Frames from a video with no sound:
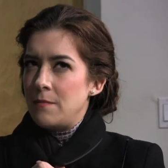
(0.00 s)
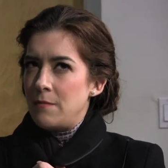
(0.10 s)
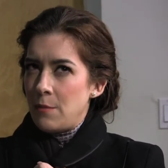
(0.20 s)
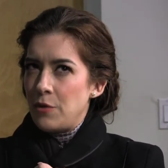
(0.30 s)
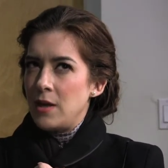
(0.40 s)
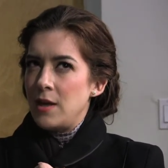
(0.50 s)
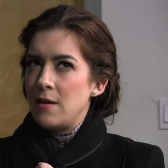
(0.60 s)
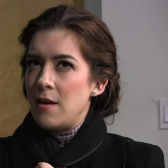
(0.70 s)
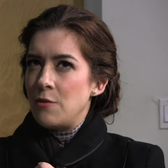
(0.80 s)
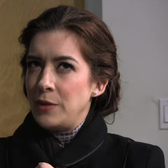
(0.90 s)

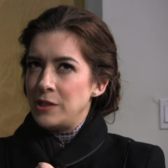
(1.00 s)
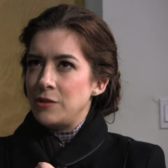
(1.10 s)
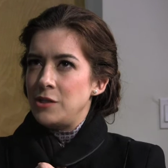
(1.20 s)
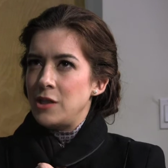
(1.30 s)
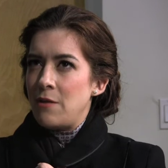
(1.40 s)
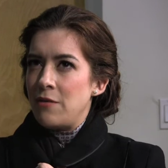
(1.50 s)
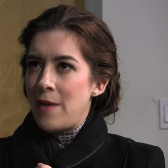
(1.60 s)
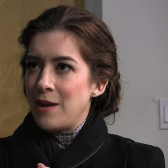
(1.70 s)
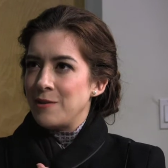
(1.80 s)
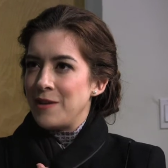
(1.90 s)
Memory and Research
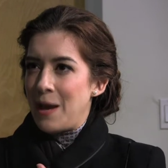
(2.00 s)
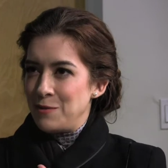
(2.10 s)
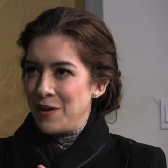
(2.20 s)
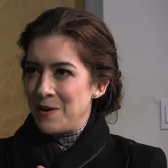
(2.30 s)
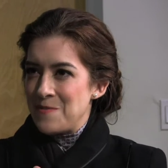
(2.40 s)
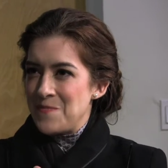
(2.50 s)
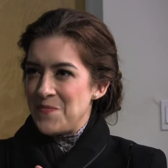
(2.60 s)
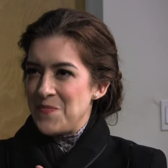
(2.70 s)
Arithmetical Captivator.